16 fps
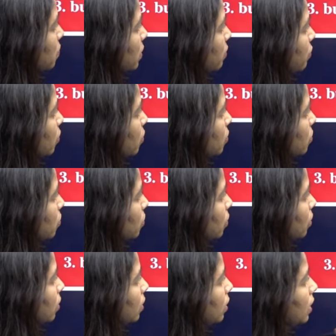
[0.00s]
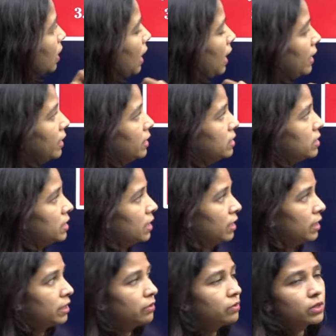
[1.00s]
V four. So ing
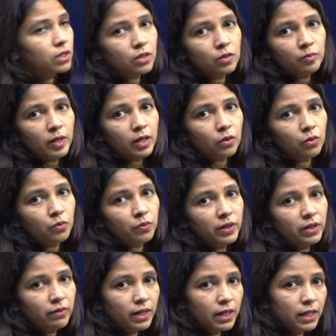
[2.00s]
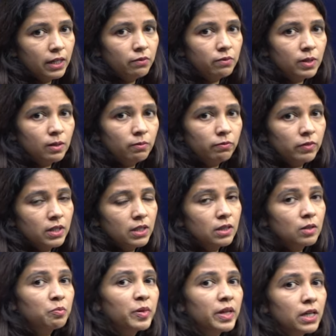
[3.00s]
anede undadu manaku. V one ante verb one,
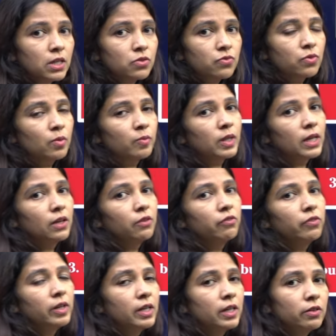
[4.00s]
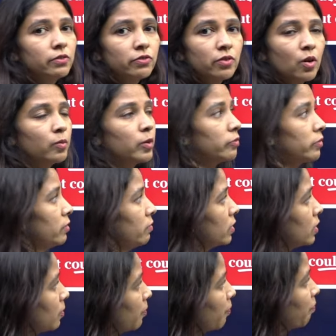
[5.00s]
the base form, the infinitive form of the
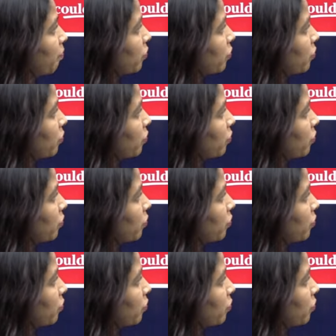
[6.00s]
verb.